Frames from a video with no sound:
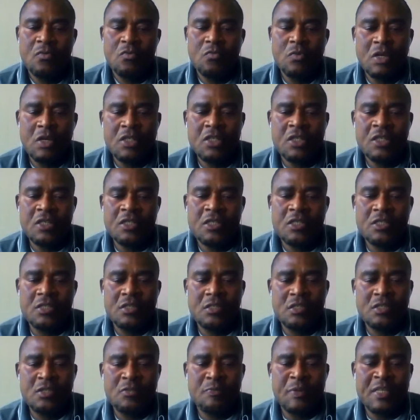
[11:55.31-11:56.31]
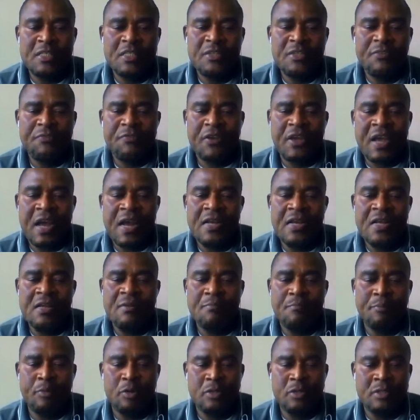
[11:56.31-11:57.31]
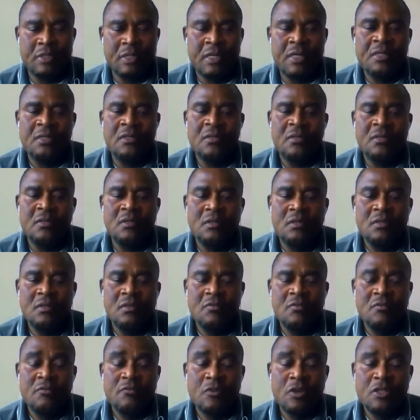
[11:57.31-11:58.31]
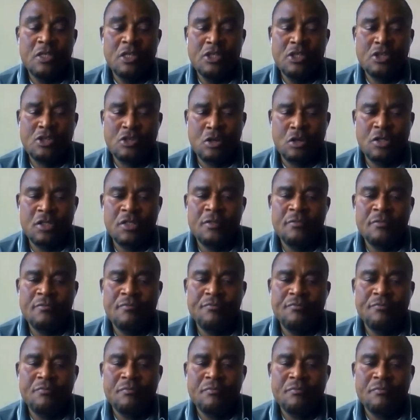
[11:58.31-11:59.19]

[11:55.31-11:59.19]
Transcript: which is specifically important for this study.